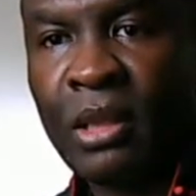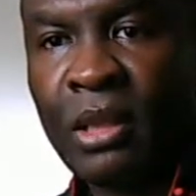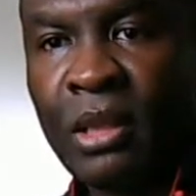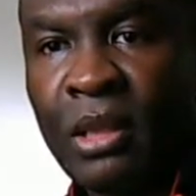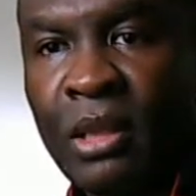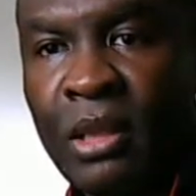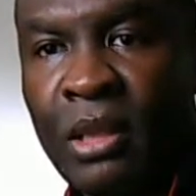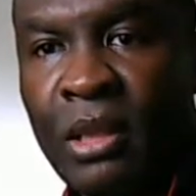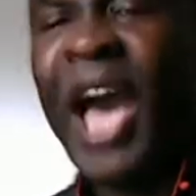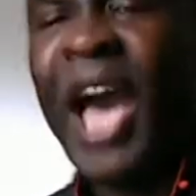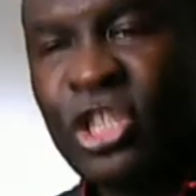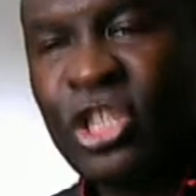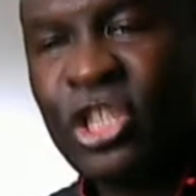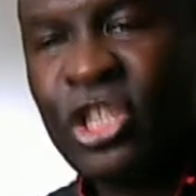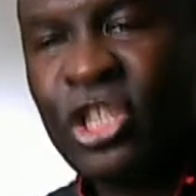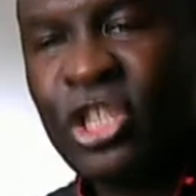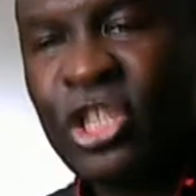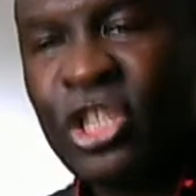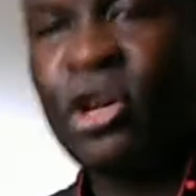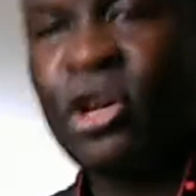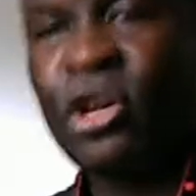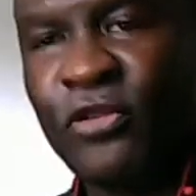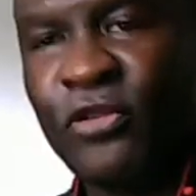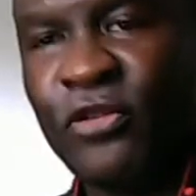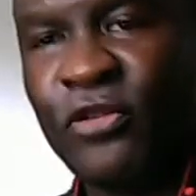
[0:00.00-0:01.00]
I
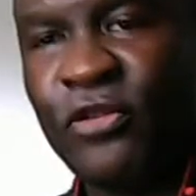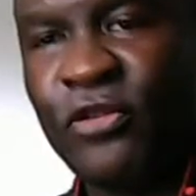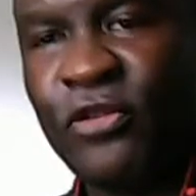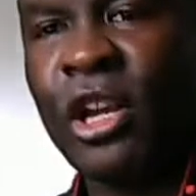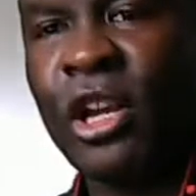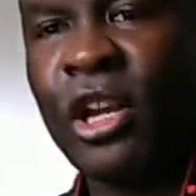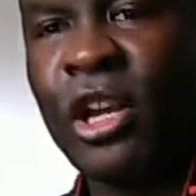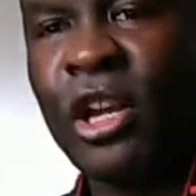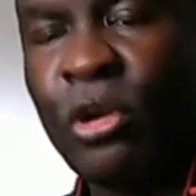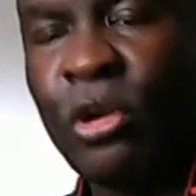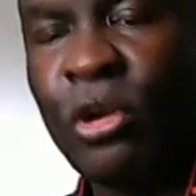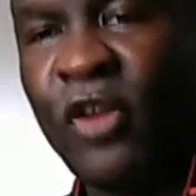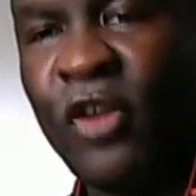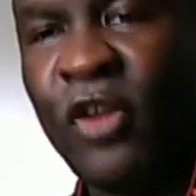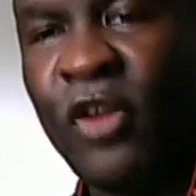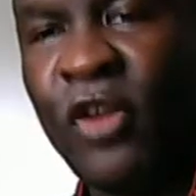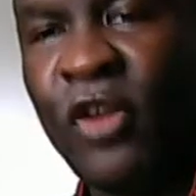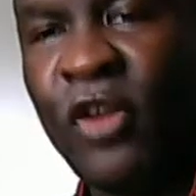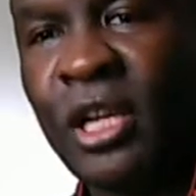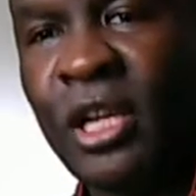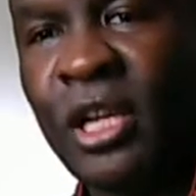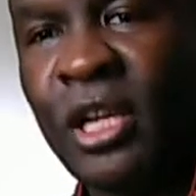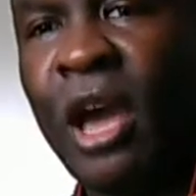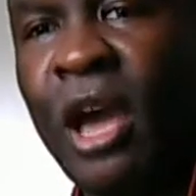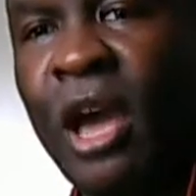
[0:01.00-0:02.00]
stood in front of Louis
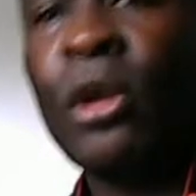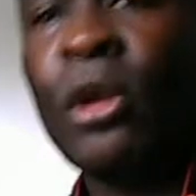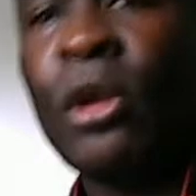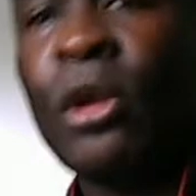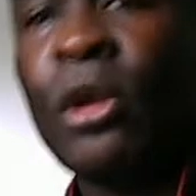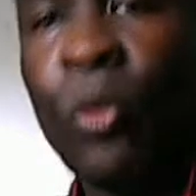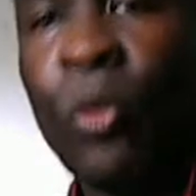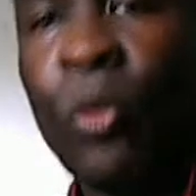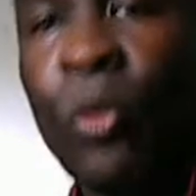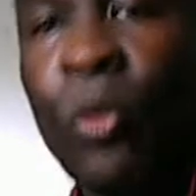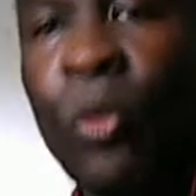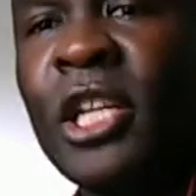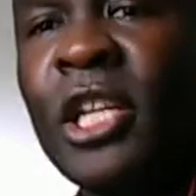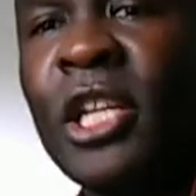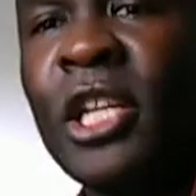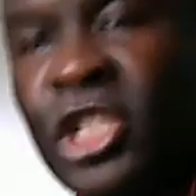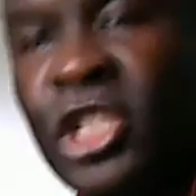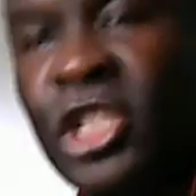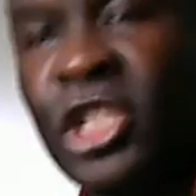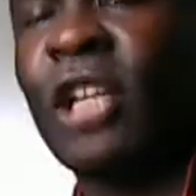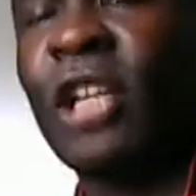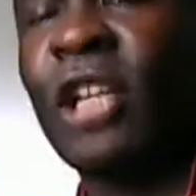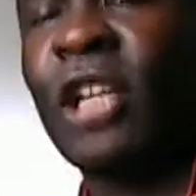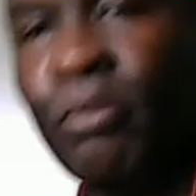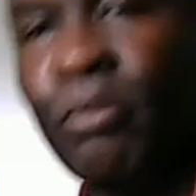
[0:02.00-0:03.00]
Farrakhan willing to
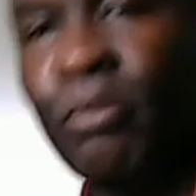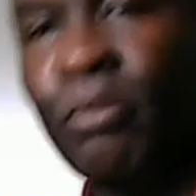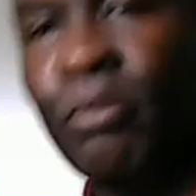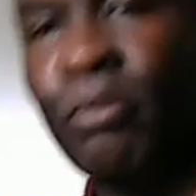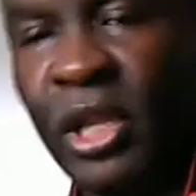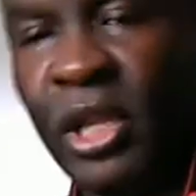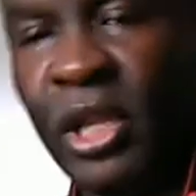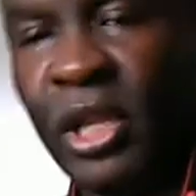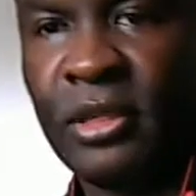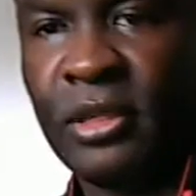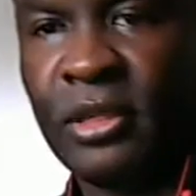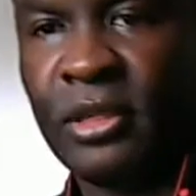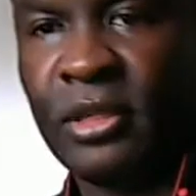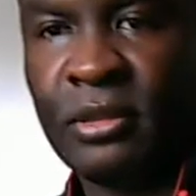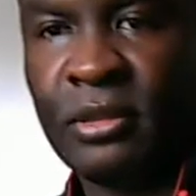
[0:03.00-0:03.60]
take a bullet.